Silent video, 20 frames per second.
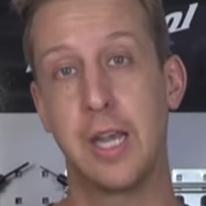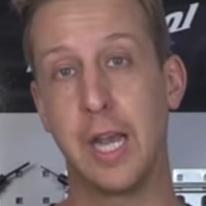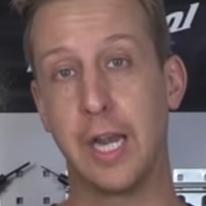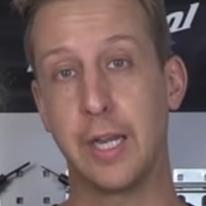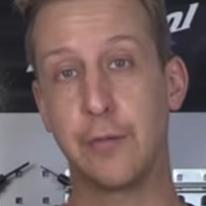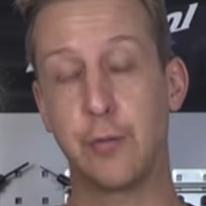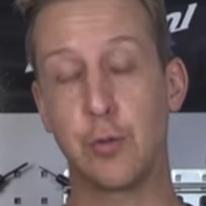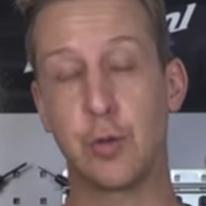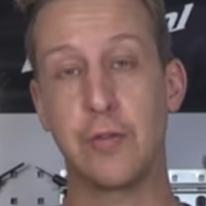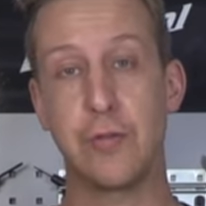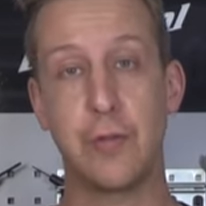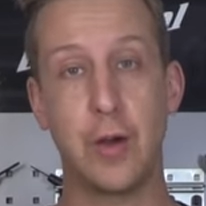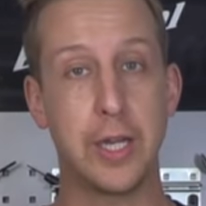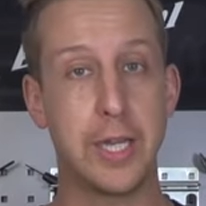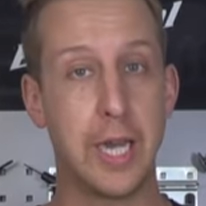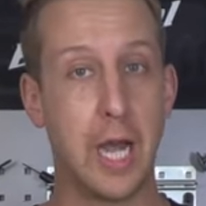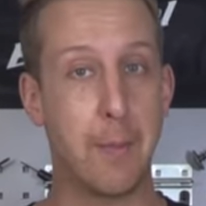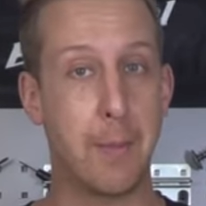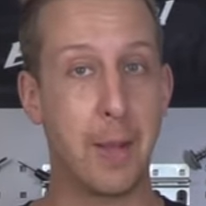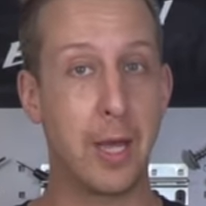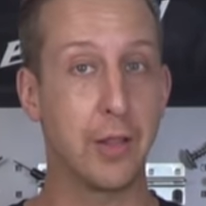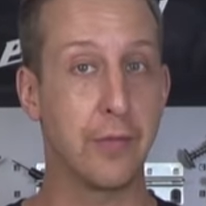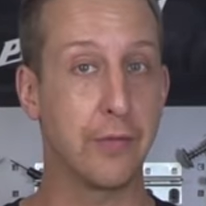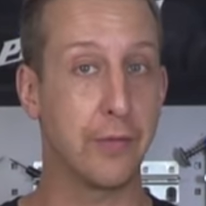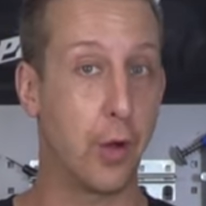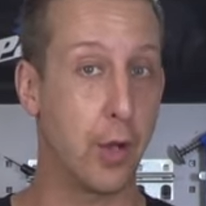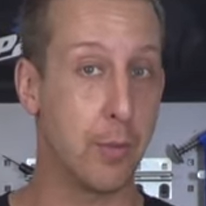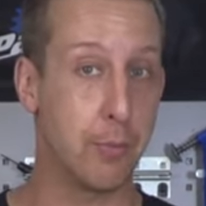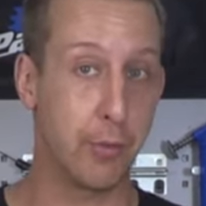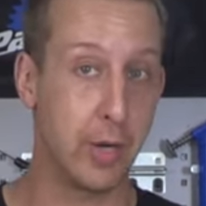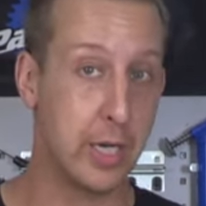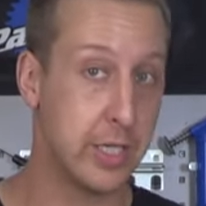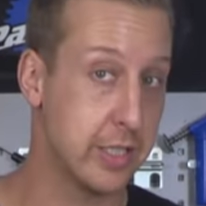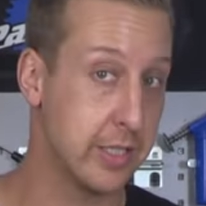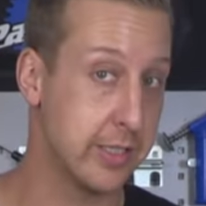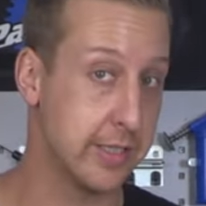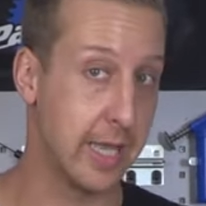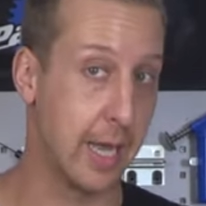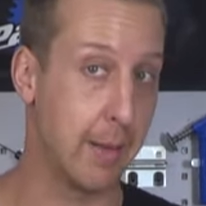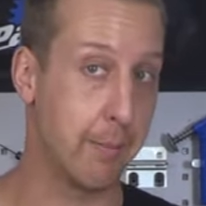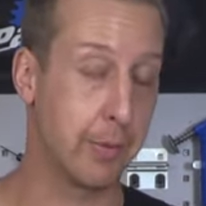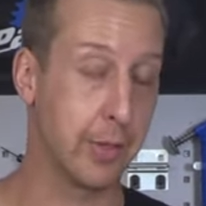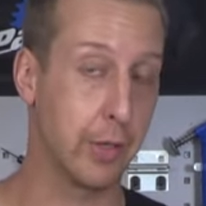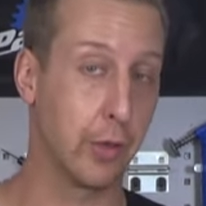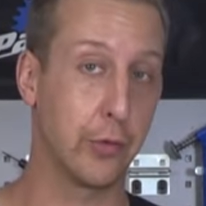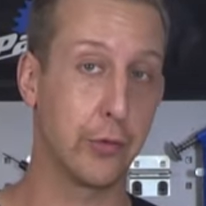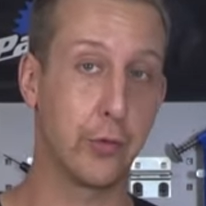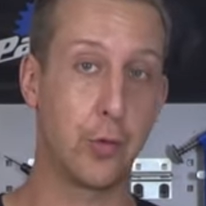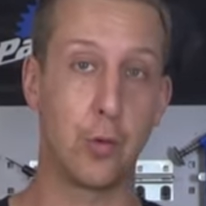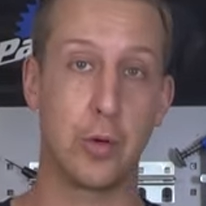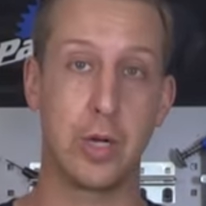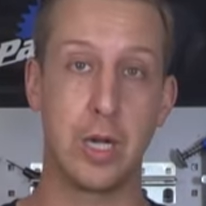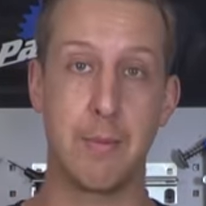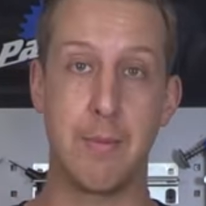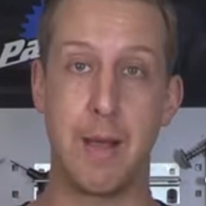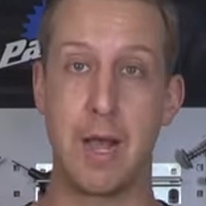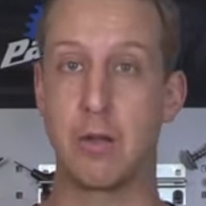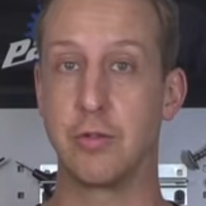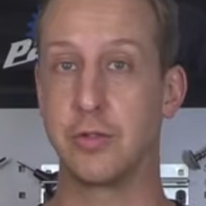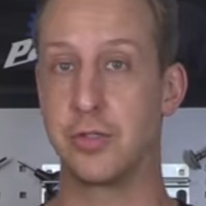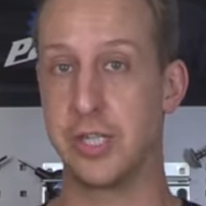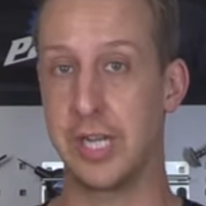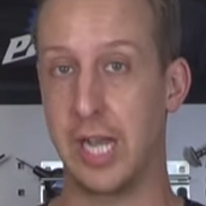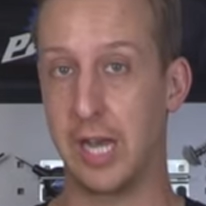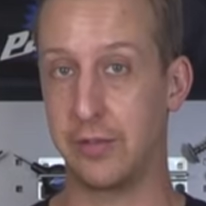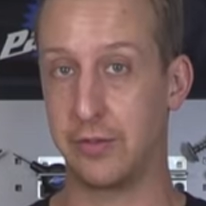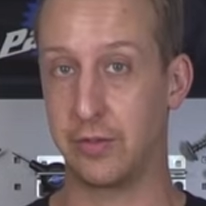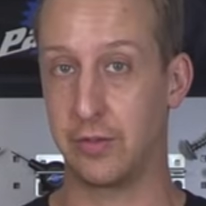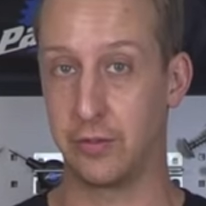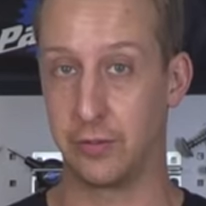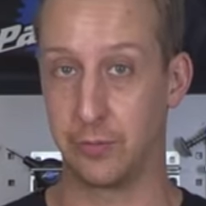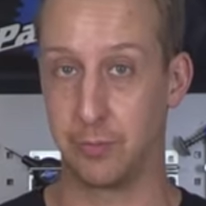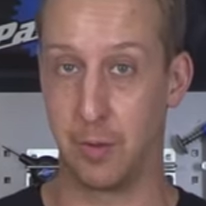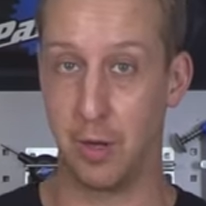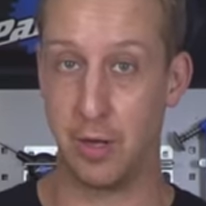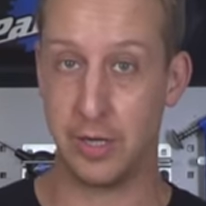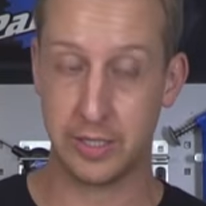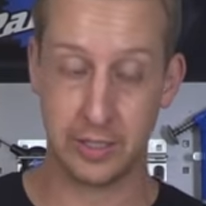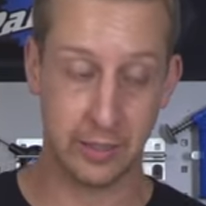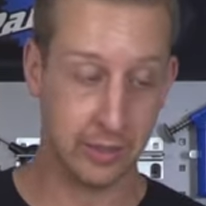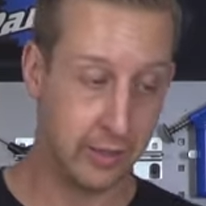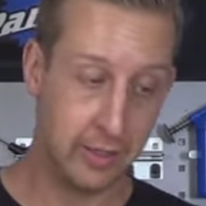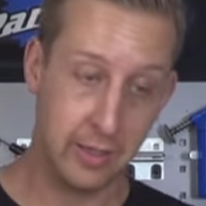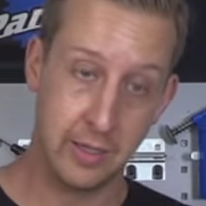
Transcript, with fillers: And if you want to find out about the vibration damper that I was talking about on Gee Atherton's bike,